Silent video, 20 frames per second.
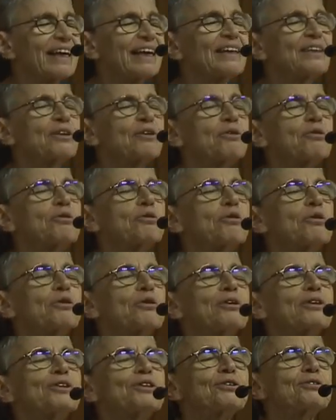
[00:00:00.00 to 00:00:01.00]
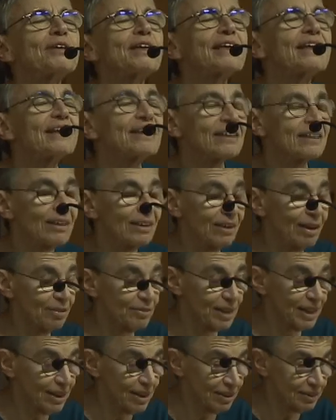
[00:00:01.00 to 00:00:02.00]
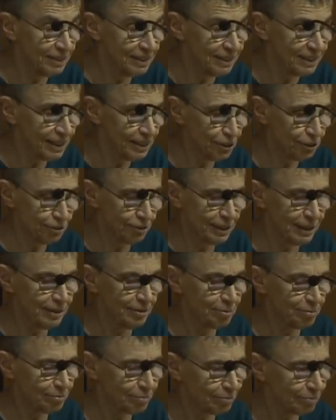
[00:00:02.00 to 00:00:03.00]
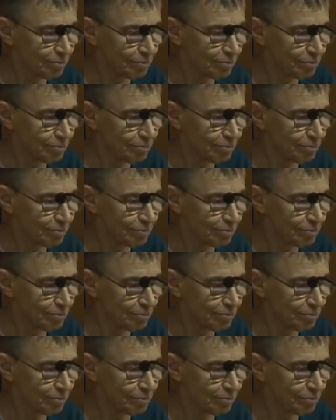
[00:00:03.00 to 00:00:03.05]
in the cool nursery of the young century.